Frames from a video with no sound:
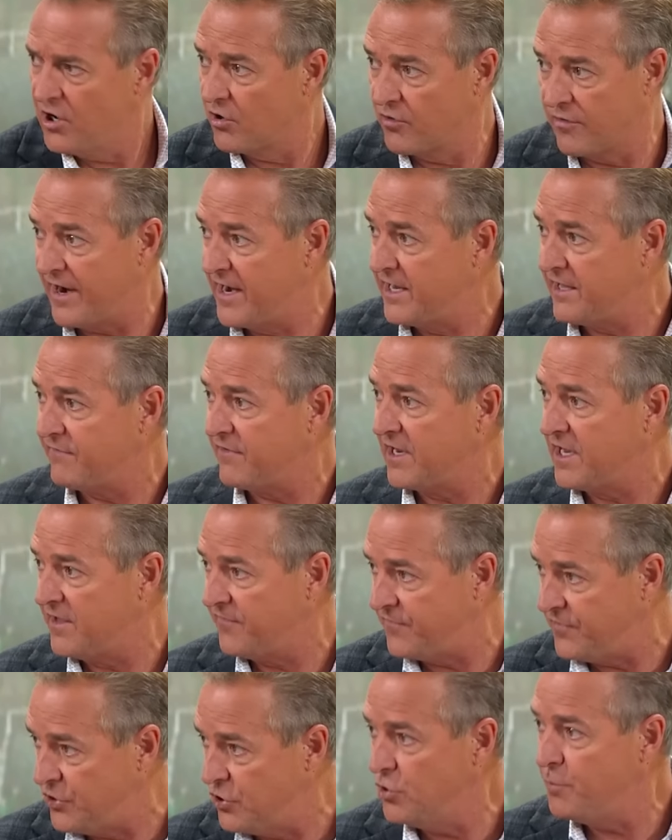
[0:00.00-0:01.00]
or any of it.
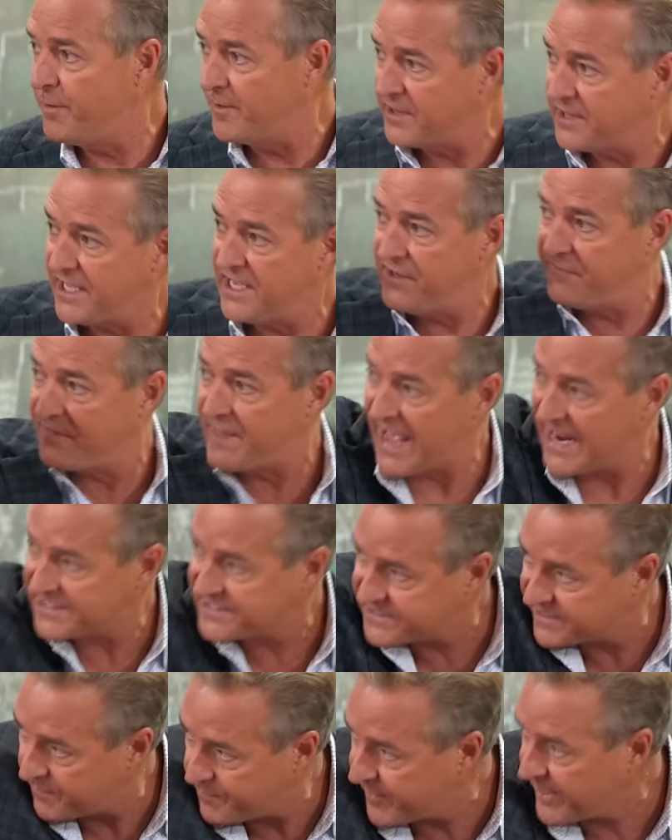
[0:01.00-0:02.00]
If you believe
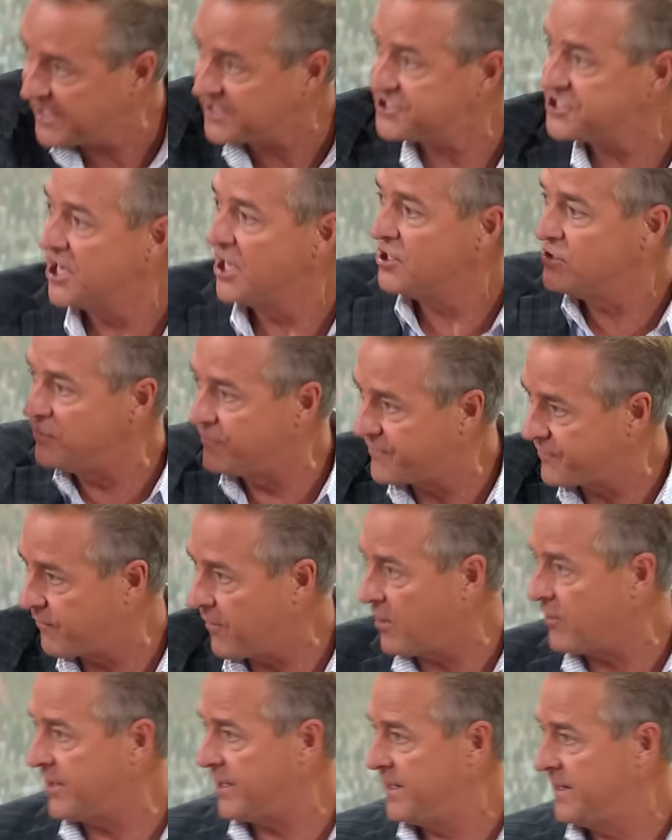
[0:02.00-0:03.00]
that's the pitch, you
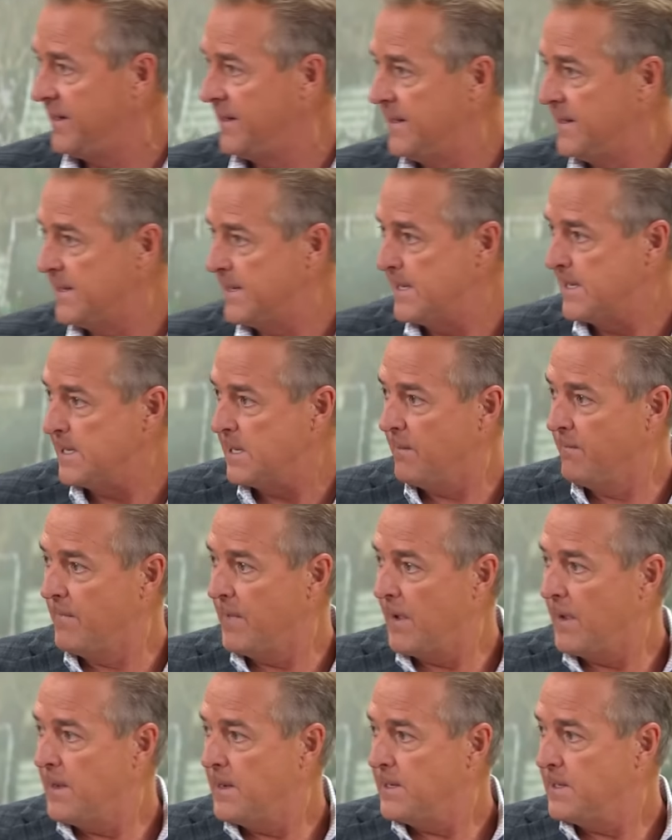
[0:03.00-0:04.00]
throw it. That's why
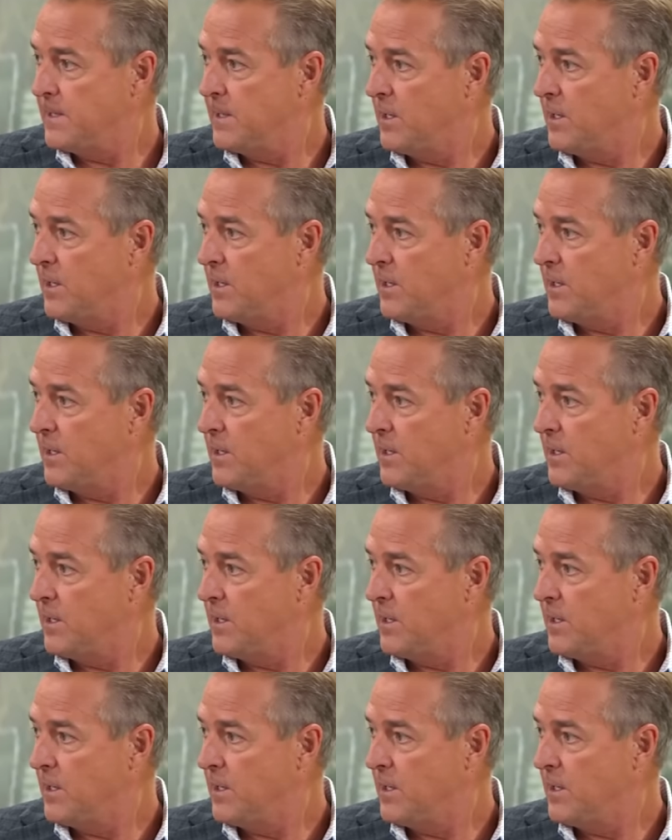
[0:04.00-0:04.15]
I got you